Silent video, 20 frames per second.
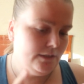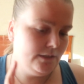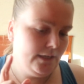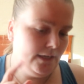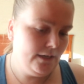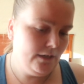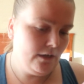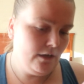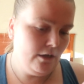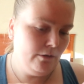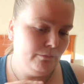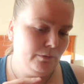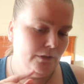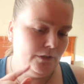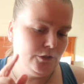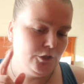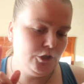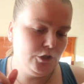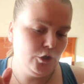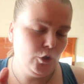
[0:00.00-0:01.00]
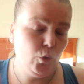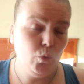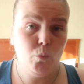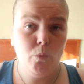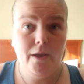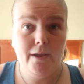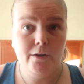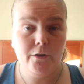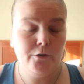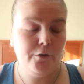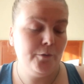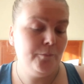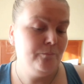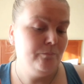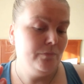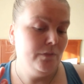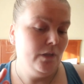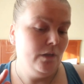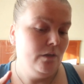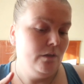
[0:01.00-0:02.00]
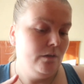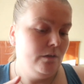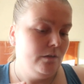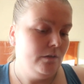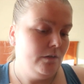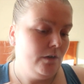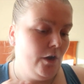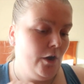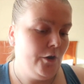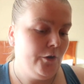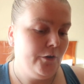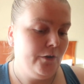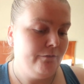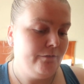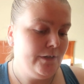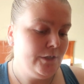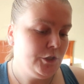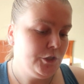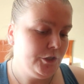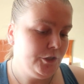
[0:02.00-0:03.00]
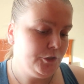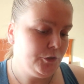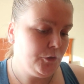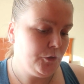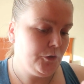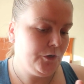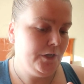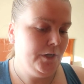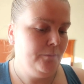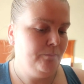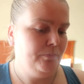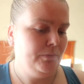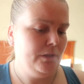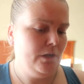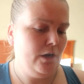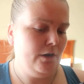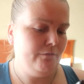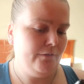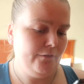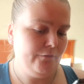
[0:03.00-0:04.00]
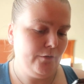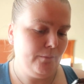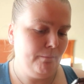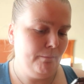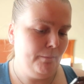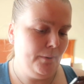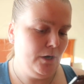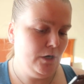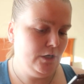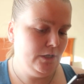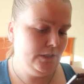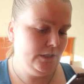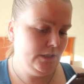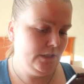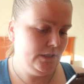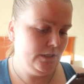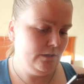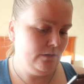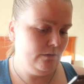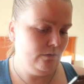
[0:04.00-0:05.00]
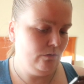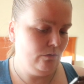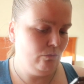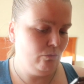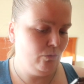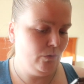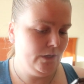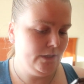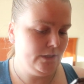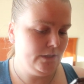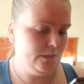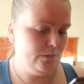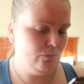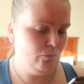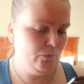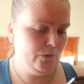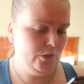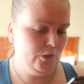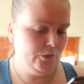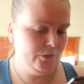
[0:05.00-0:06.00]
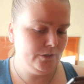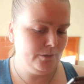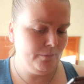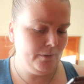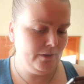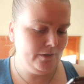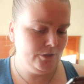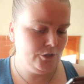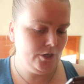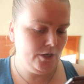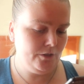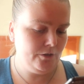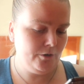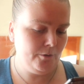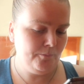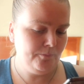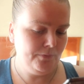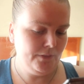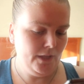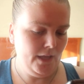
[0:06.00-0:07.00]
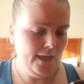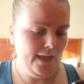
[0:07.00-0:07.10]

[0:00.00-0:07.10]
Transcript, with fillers: date accomplished, where, our adventure story, our favorite part, what we learned about each other,